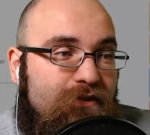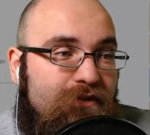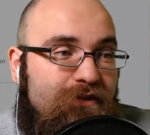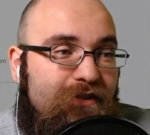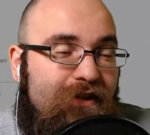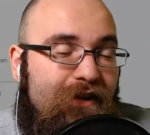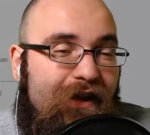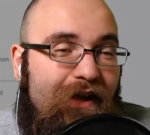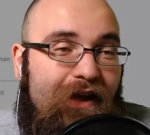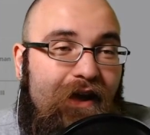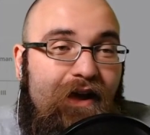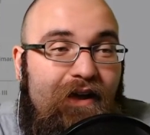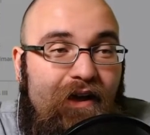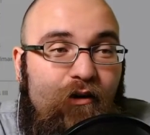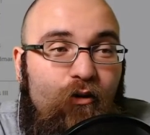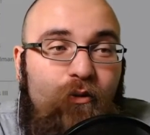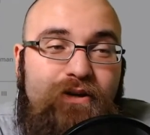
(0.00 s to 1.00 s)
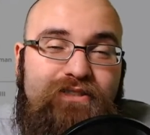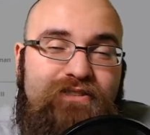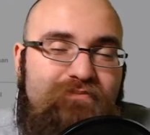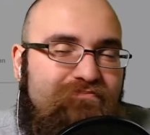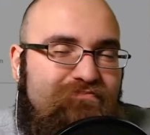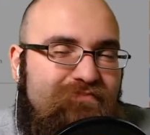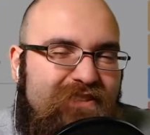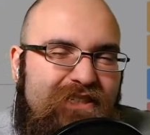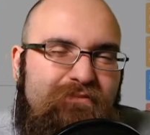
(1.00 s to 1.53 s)
I always
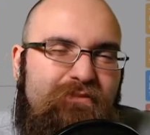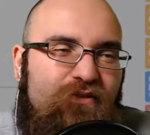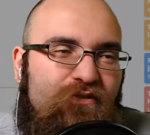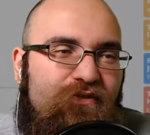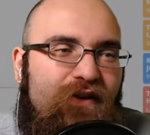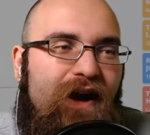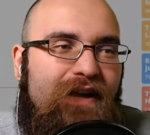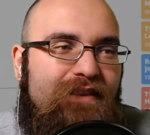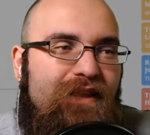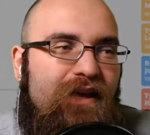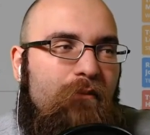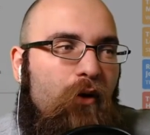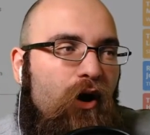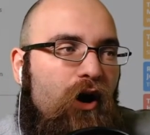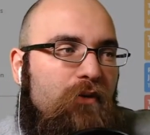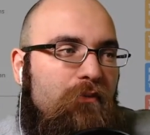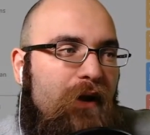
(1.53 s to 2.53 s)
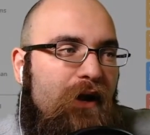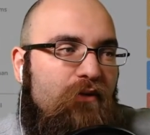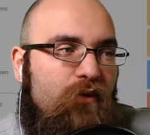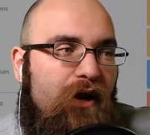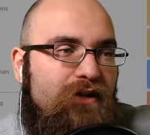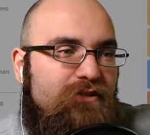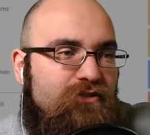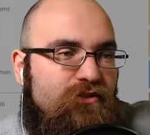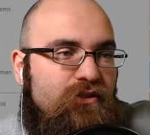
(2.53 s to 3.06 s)
seem to find them on my
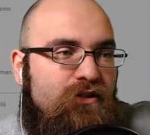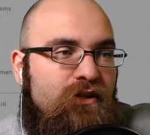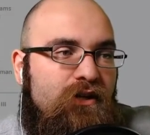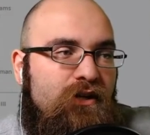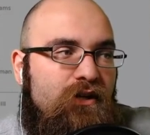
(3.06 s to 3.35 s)
roster